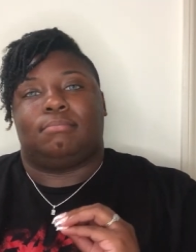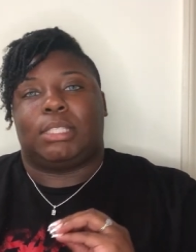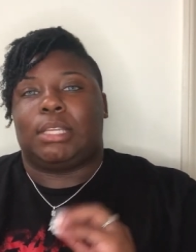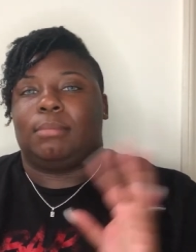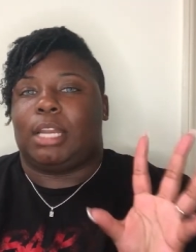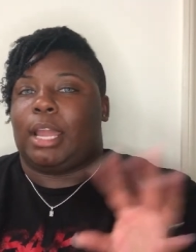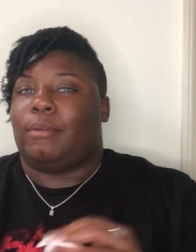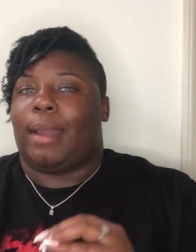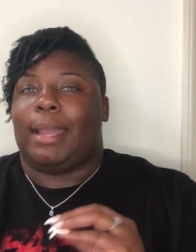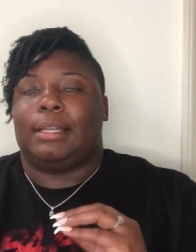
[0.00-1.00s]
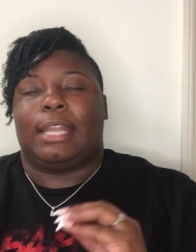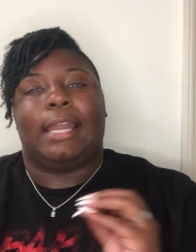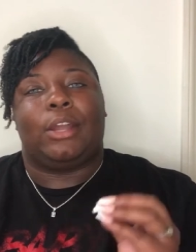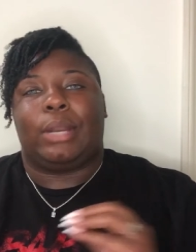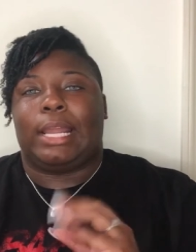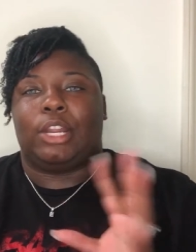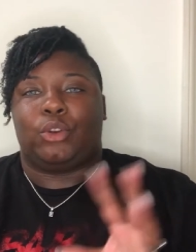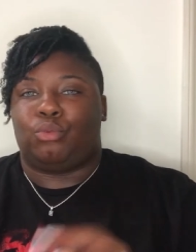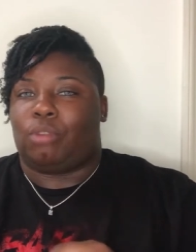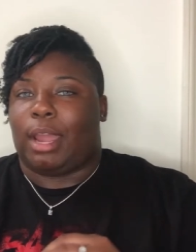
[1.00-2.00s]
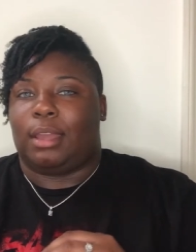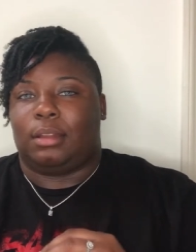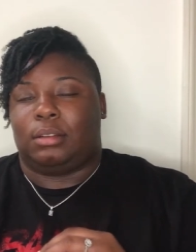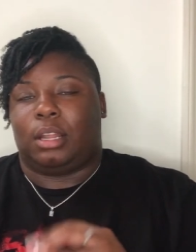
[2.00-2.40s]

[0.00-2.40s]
Something ain't right. They know they didn't do right.